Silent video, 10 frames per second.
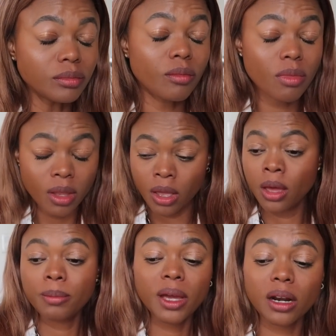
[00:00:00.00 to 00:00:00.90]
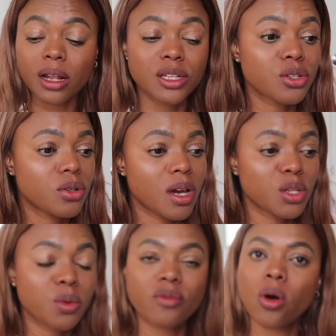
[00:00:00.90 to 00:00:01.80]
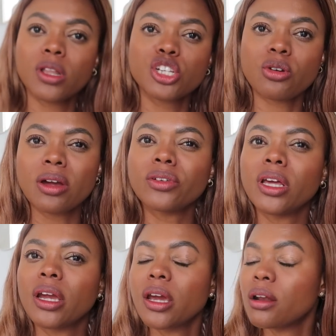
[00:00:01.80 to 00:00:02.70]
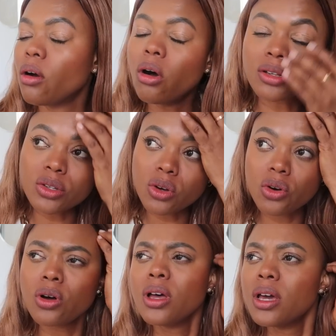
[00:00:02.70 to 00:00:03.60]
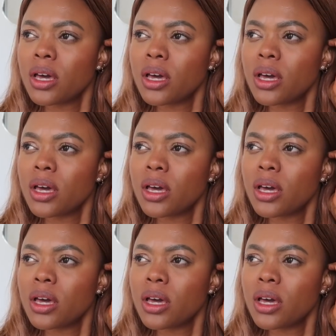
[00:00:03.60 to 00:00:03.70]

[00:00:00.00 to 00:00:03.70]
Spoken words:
I'm not gonna lie to you guys, with all the traveling and also